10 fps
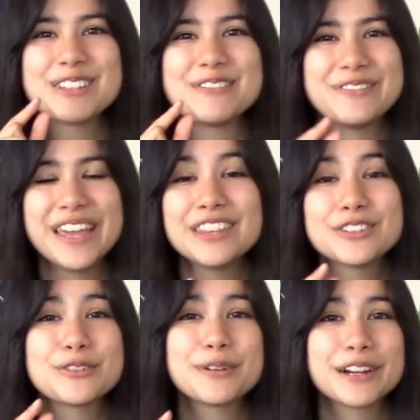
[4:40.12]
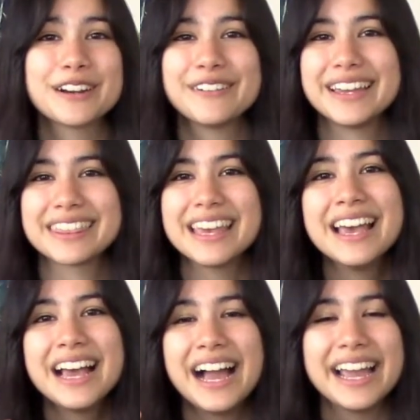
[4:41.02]
of faith to work with.
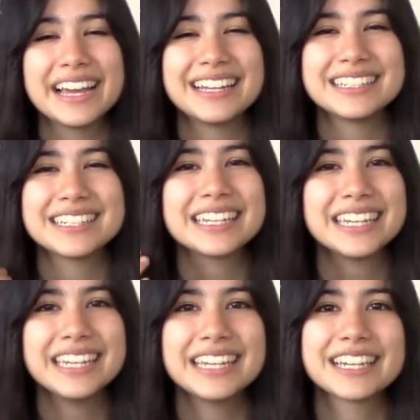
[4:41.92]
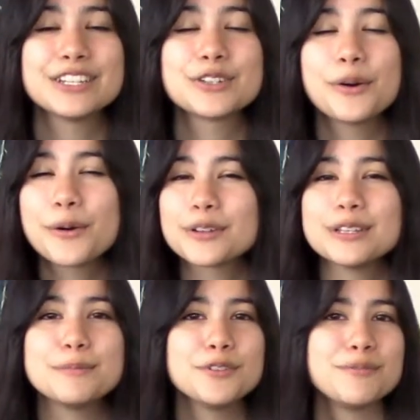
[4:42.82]
And He can totally
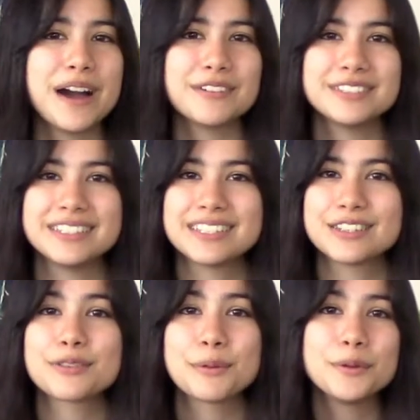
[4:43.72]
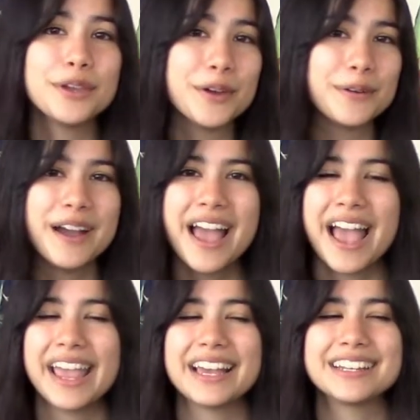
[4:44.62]
move mountains through you
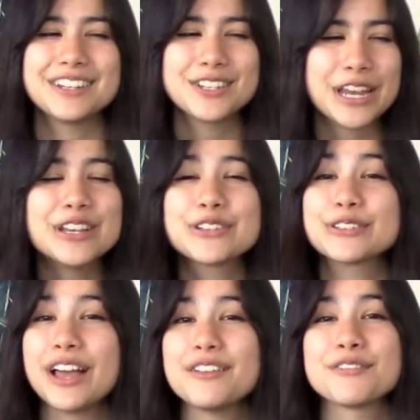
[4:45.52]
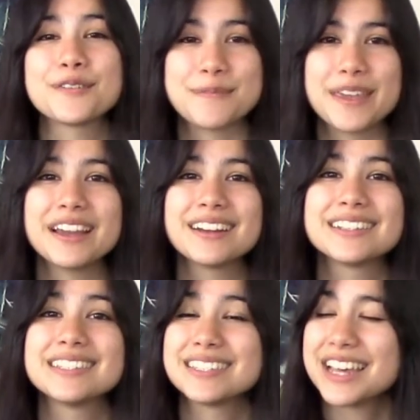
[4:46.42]
and change your life from there.
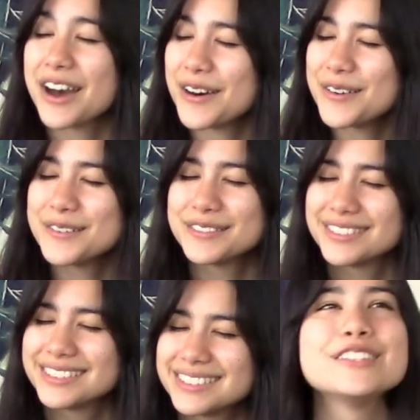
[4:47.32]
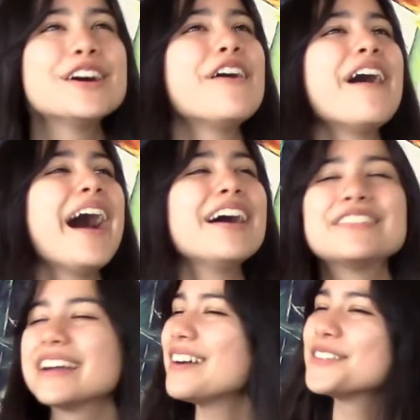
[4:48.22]
So don't
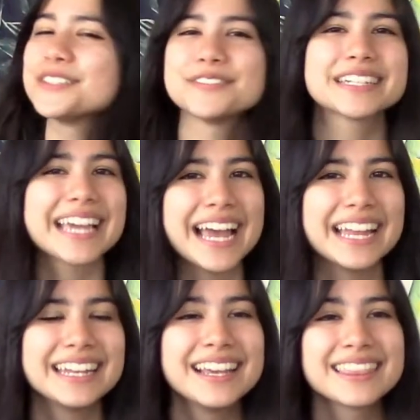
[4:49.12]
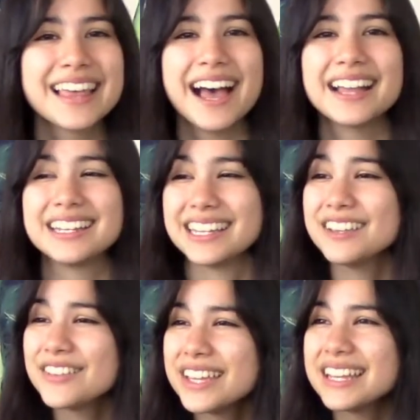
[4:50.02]
ever forget that
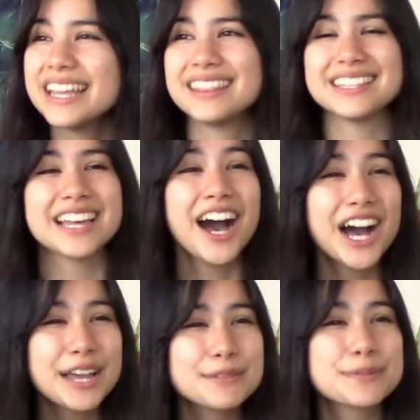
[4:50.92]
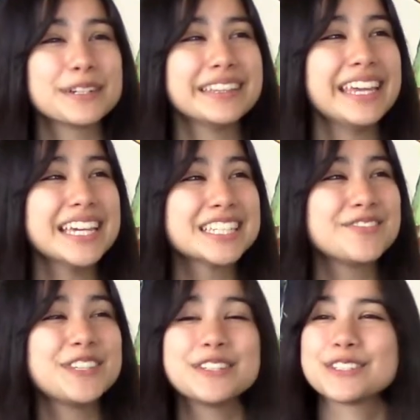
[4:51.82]
even in the times where things
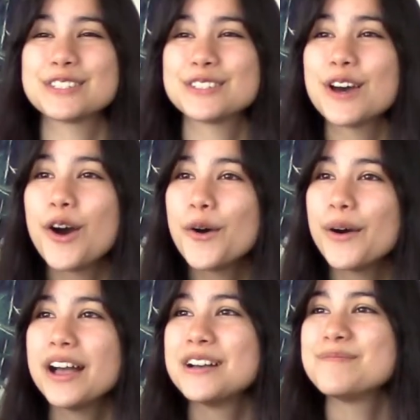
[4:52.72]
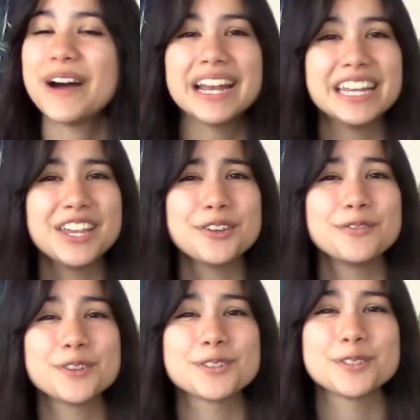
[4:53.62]
feel so mighty, you
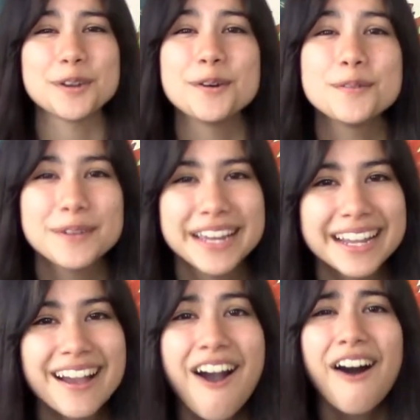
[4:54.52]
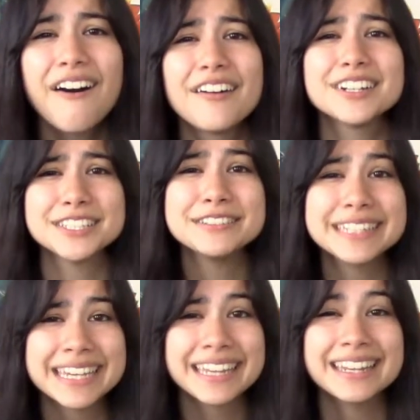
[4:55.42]
feel so weak, all you
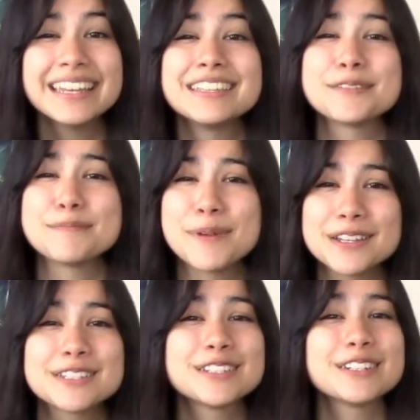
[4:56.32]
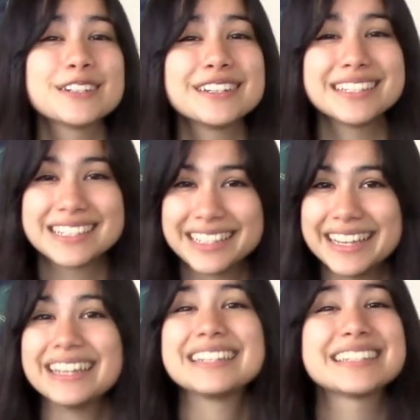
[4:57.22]
need is a mustard
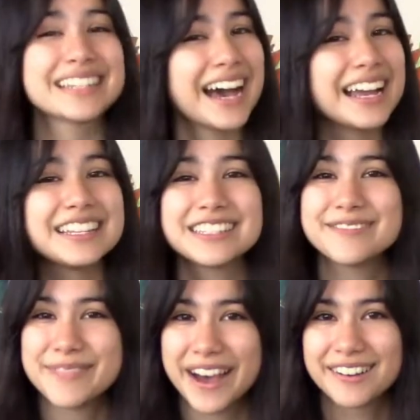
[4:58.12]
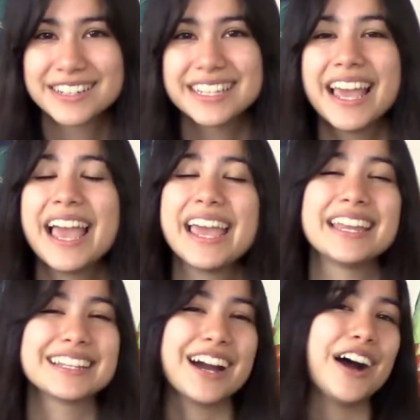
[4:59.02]
seed-sized amount,
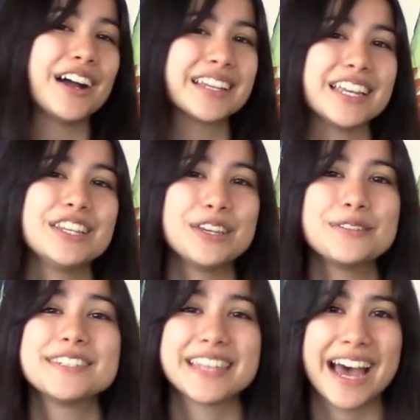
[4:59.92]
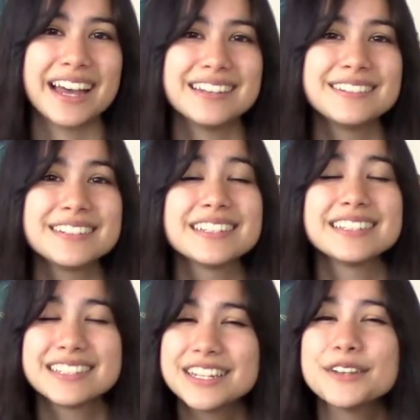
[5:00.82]
and God can use that to
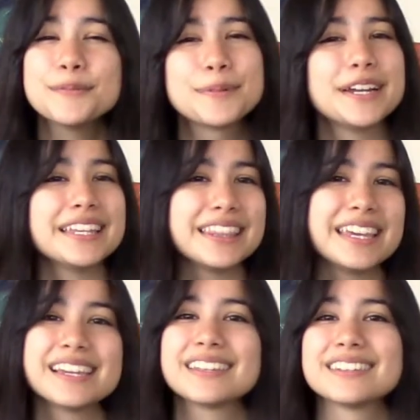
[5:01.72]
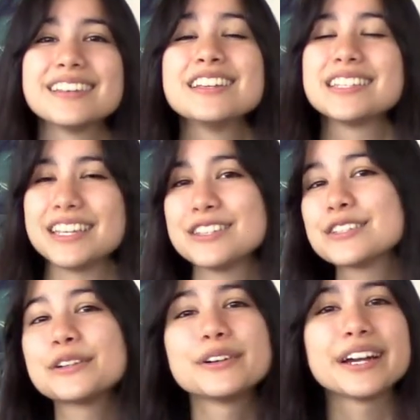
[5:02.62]
still bring things to His
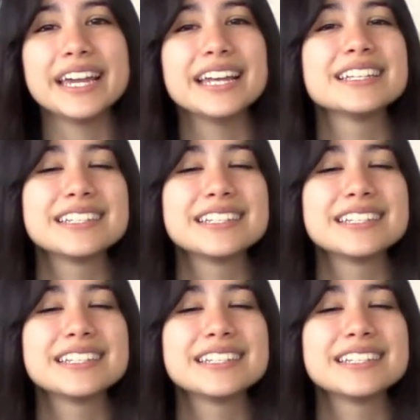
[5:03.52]
glory and to